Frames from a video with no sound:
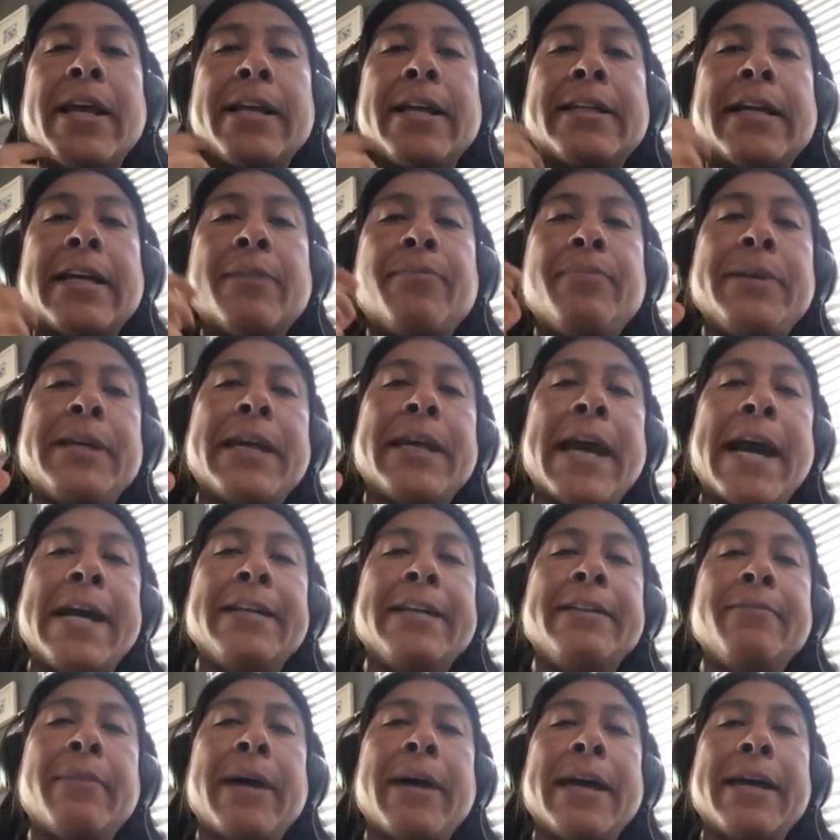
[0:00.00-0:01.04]
that behind
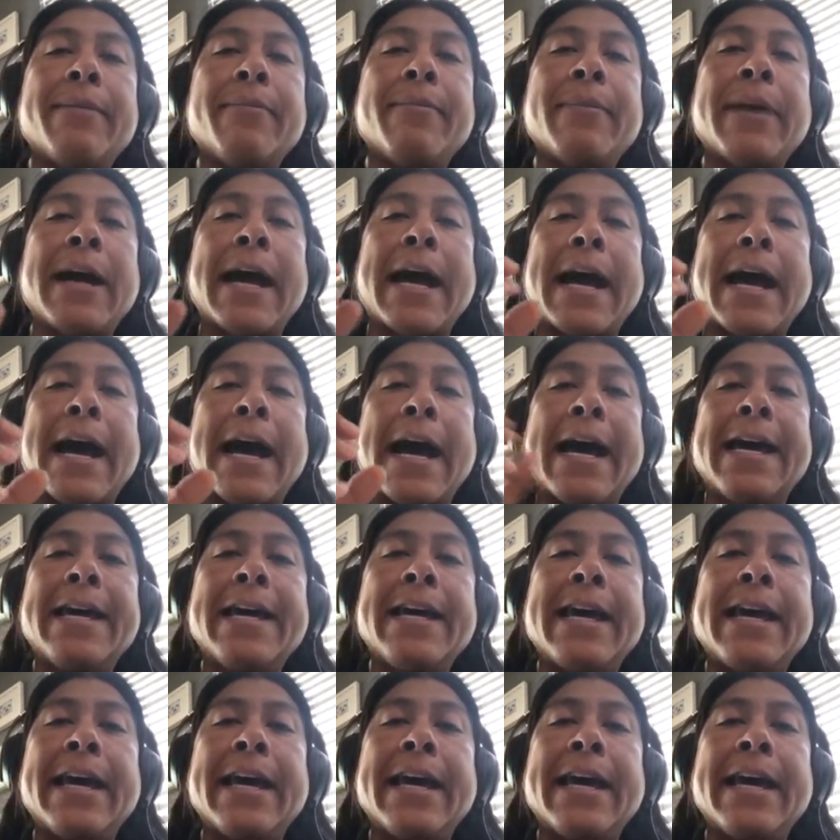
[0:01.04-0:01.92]
my eye